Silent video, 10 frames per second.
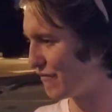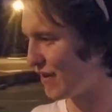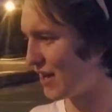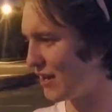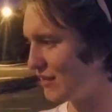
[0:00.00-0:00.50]

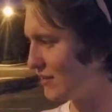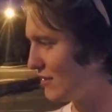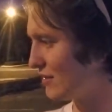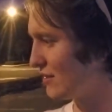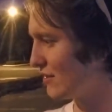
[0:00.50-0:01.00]
Hold
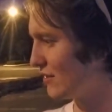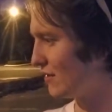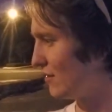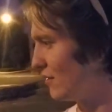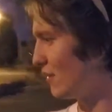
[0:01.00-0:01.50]

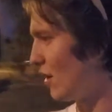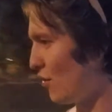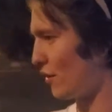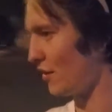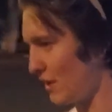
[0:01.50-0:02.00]
on,